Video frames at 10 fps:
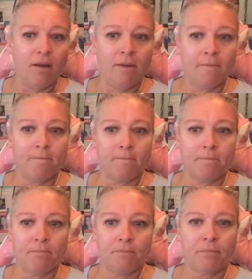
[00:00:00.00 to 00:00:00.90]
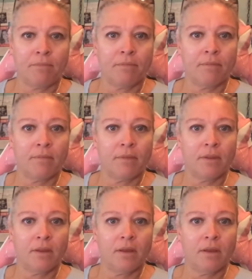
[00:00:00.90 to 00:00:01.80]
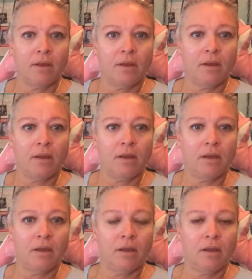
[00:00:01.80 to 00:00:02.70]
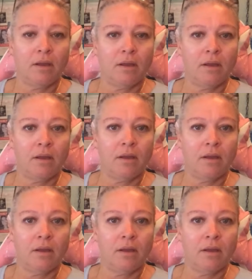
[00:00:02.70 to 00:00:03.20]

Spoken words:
[no speech]